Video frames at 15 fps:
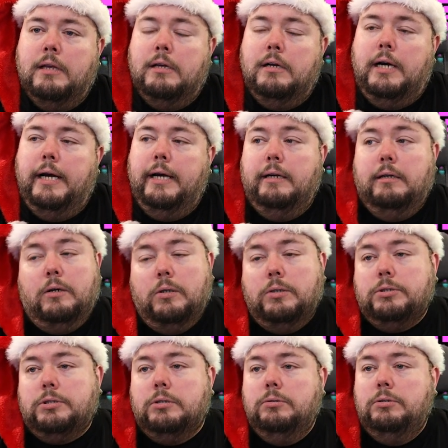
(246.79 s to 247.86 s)
I
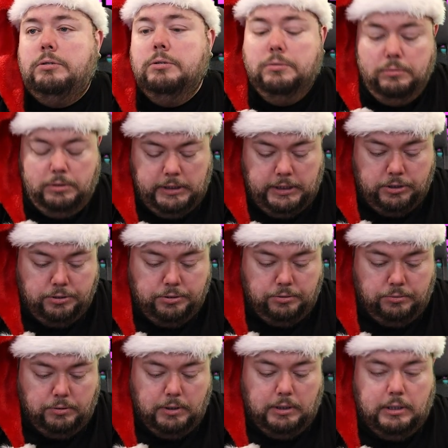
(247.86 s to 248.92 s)
also do need to
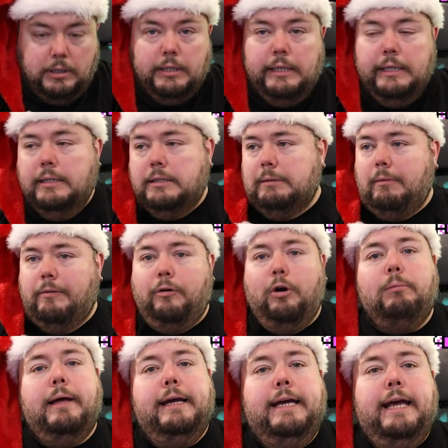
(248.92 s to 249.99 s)
eat some of all
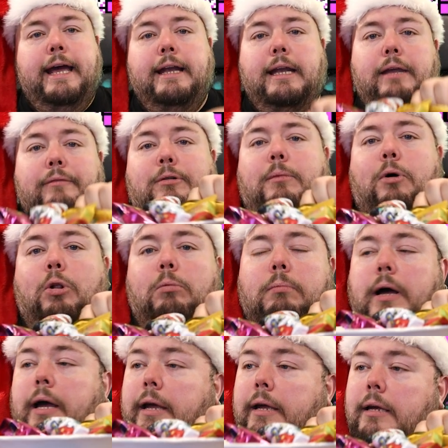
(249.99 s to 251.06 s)
my candy from all
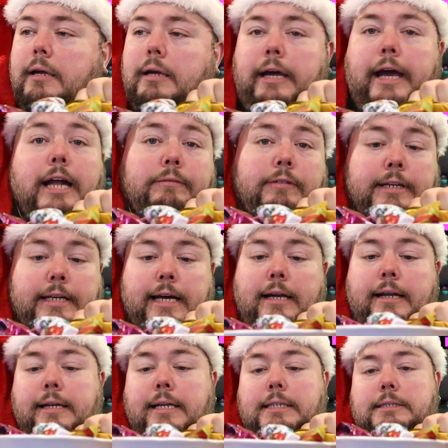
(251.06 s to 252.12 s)
my advent
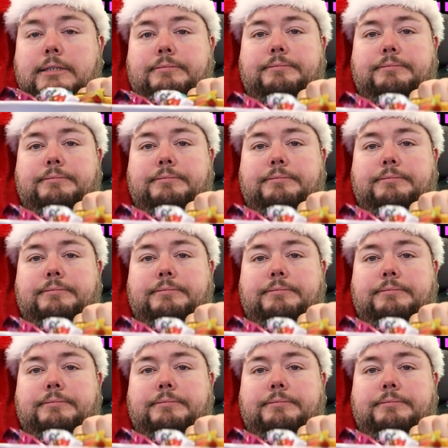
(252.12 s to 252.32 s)
calendars.